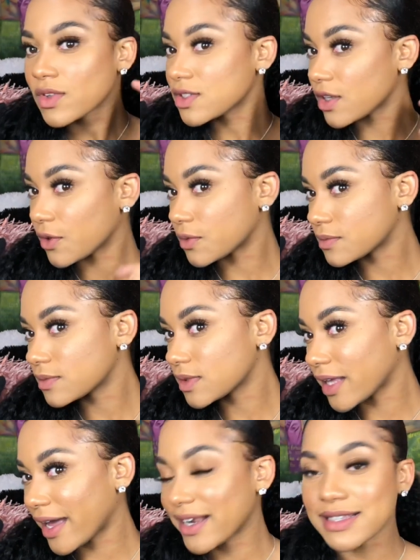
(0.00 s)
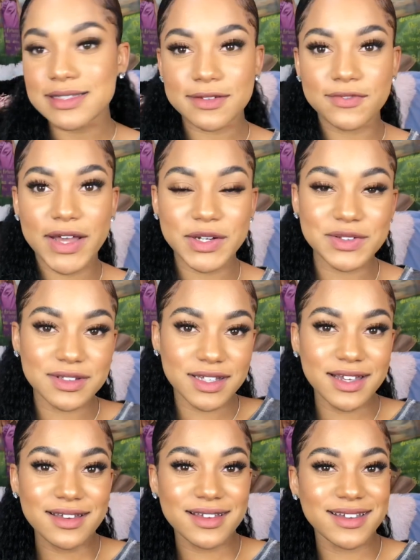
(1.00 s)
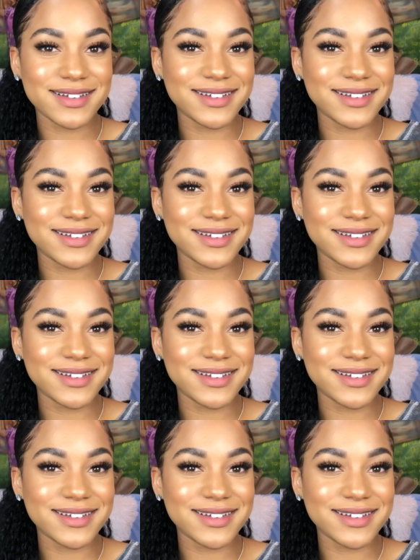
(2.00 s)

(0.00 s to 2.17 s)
So, that is the final look.